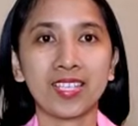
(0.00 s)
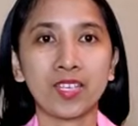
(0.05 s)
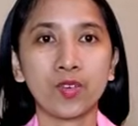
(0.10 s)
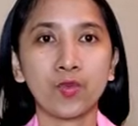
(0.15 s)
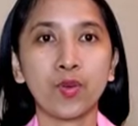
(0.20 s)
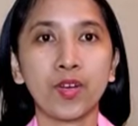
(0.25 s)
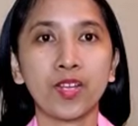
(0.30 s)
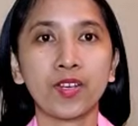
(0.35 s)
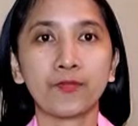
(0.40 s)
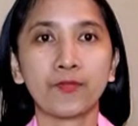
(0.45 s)

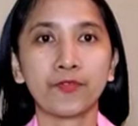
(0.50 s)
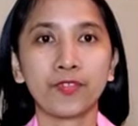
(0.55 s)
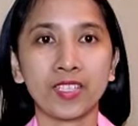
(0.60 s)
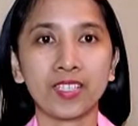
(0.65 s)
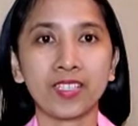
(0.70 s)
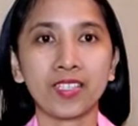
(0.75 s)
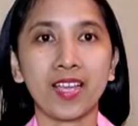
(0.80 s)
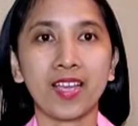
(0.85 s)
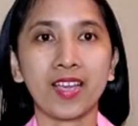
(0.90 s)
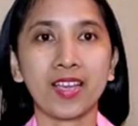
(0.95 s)
K1
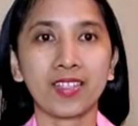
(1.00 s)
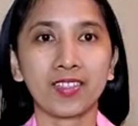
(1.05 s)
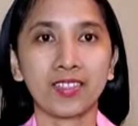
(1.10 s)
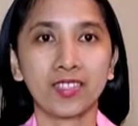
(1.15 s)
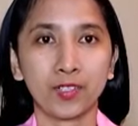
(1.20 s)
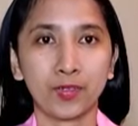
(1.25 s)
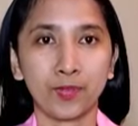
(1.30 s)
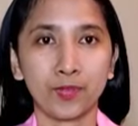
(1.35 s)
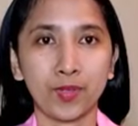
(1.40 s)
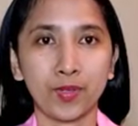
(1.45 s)
visa
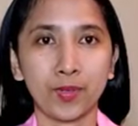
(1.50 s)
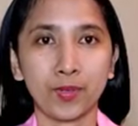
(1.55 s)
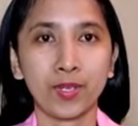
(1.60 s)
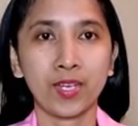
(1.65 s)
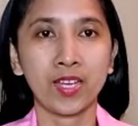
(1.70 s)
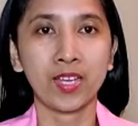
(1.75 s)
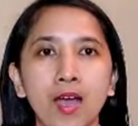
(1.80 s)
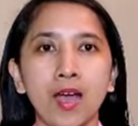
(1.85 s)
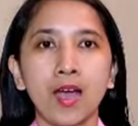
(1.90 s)
interview.